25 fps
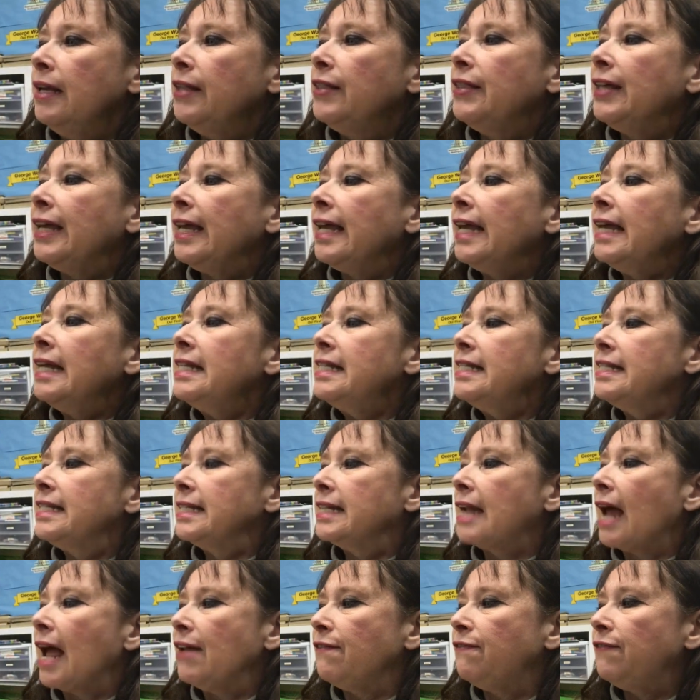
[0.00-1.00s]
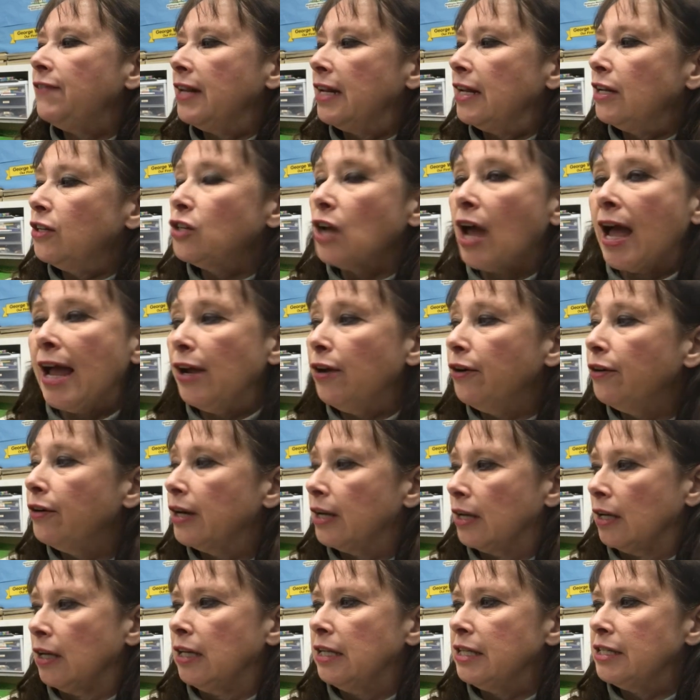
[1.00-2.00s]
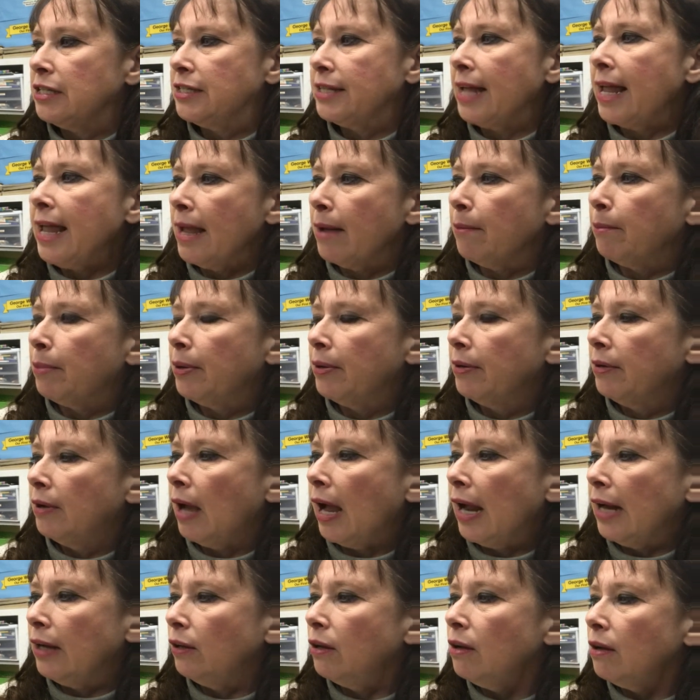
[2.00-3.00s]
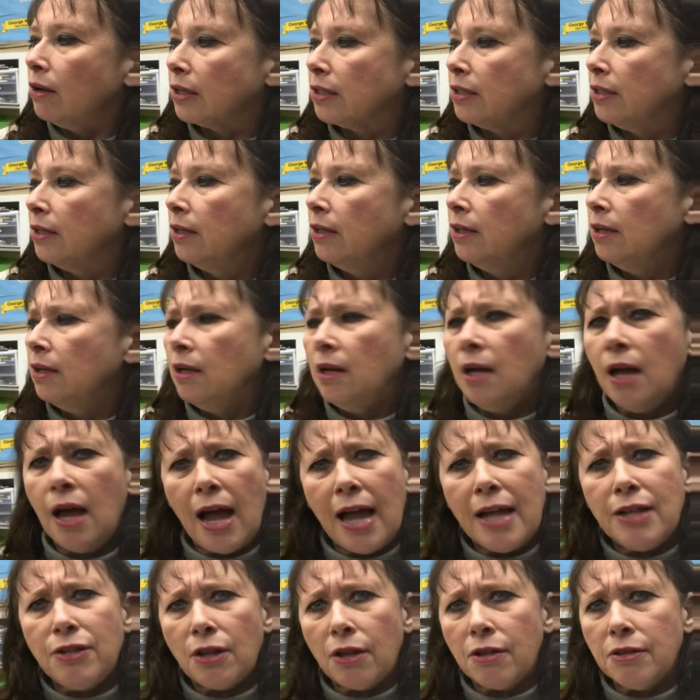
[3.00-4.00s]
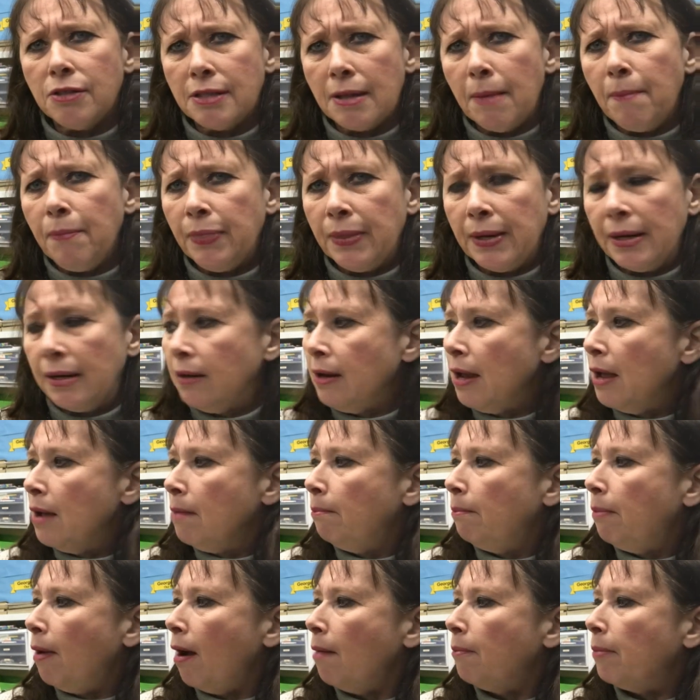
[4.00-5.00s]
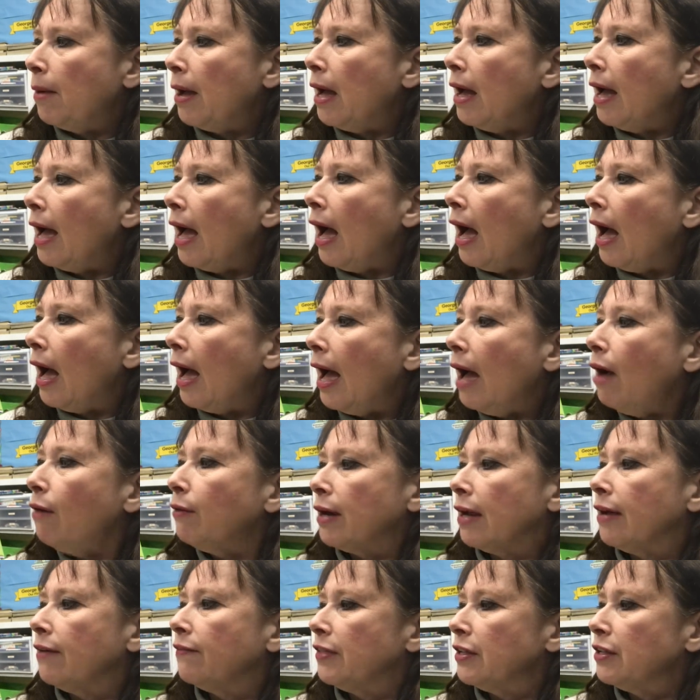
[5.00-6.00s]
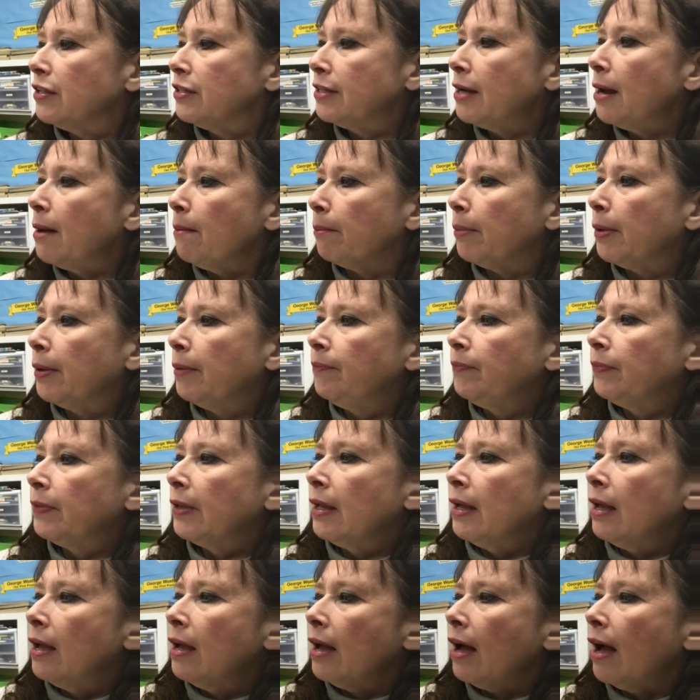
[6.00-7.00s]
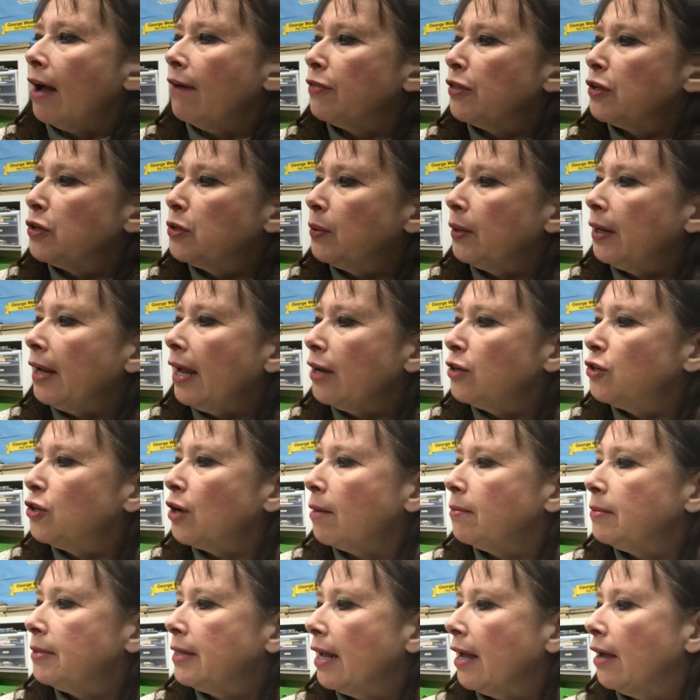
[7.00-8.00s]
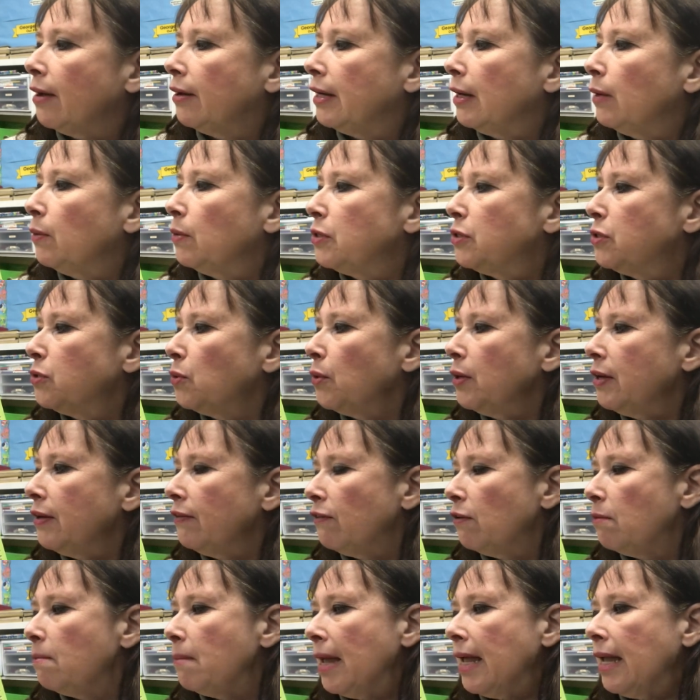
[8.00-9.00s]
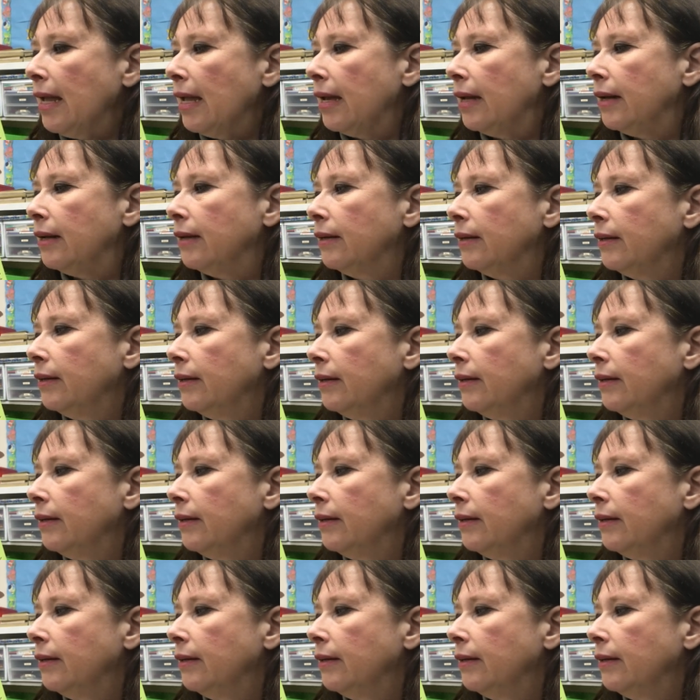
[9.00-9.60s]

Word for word: The instant I finished, I heard a gazamp. I looked. I saw something pop out of the stump of the tree I chopped down. It was sort of a man.